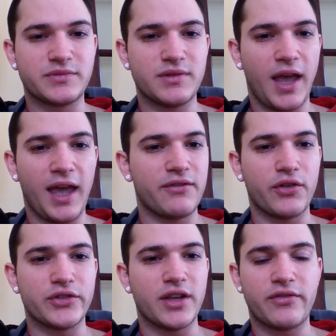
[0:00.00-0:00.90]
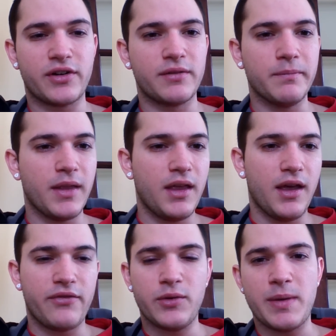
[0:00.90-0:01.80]
a handful of stuff for
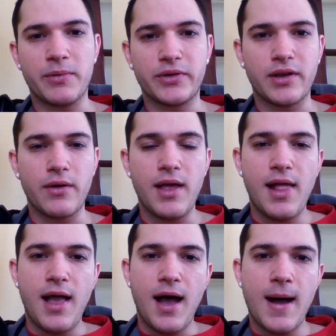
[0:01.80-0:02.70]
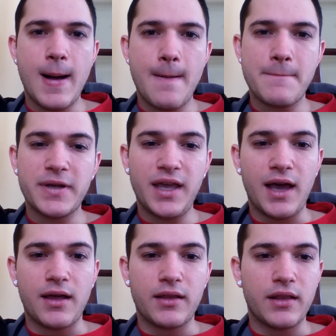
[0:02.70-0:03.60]
a few people. So, um, but
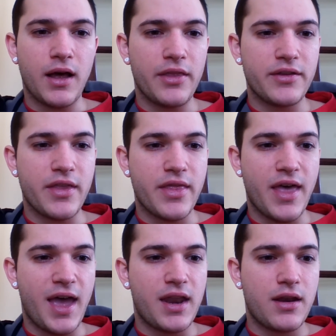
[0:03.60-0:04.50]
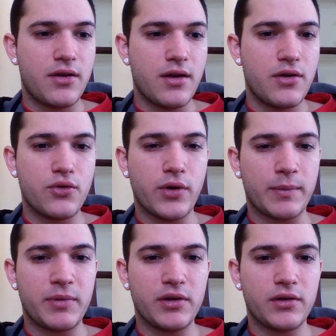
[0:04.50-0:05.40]
yeah, other than that, new
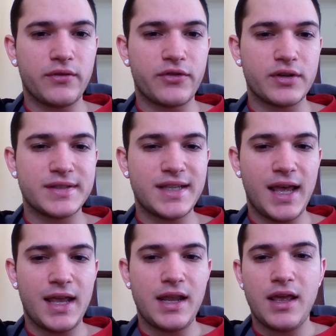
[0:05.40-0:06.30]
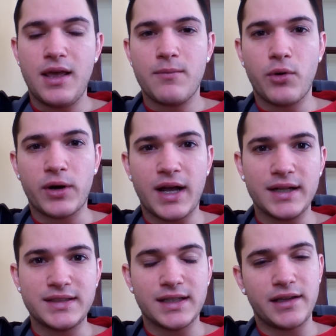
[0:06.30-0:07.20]
quick build for Zed, more
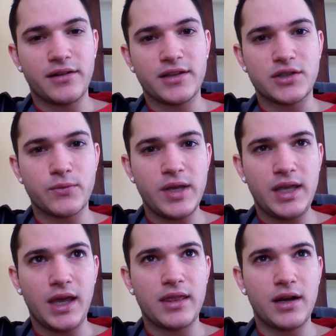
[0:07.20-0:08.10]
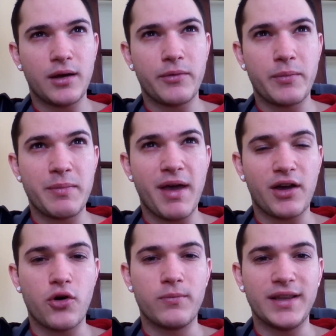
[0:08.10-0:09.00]
content later this week, and then I will be back
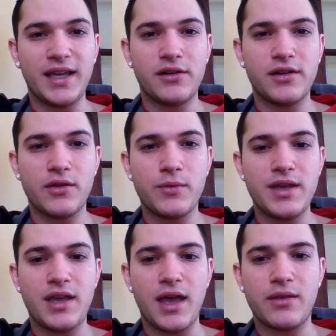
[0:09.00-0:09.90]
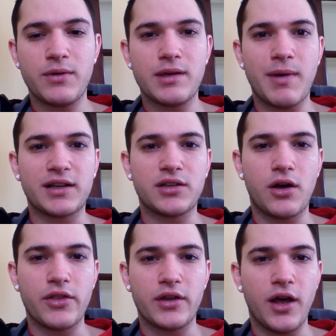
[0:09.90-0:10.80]
home later in the week, and then we can get back to all
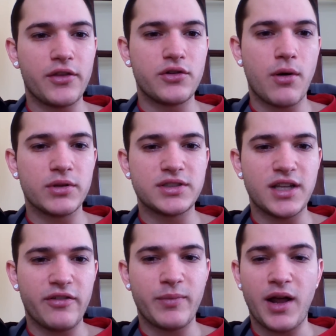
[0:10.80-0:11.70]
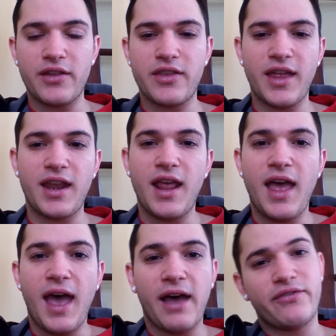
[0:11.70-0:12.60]
the other normal stuff. But other than that,
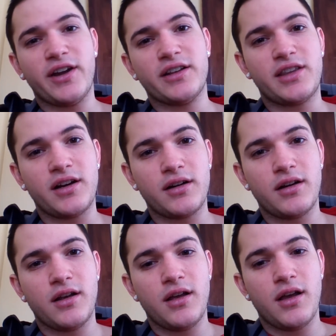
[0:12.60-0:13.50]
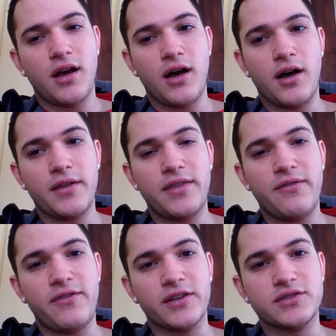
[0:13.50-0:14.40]
have fun out there on the
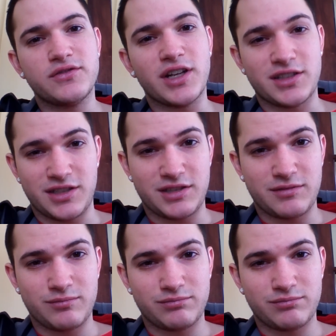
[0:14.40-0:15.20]
fields of justice.